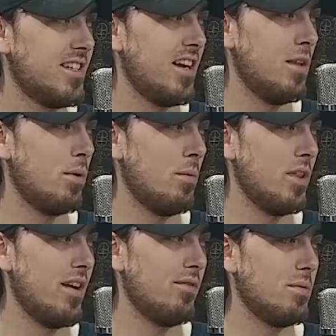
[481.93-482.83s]
it's getting to the point
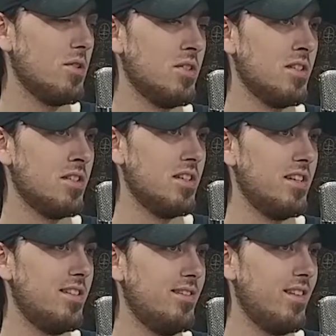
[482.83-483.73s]
where the average person doesn't
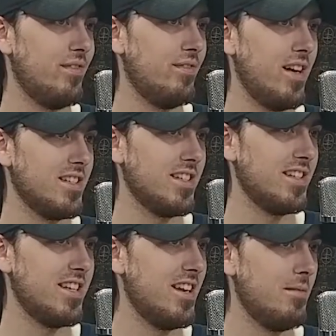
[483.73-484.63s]
need a fast
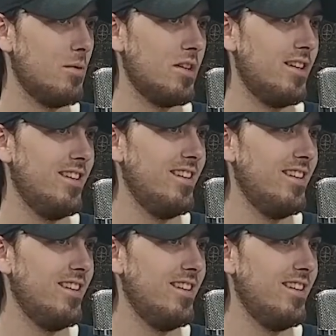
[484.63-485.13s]
SSD anymore.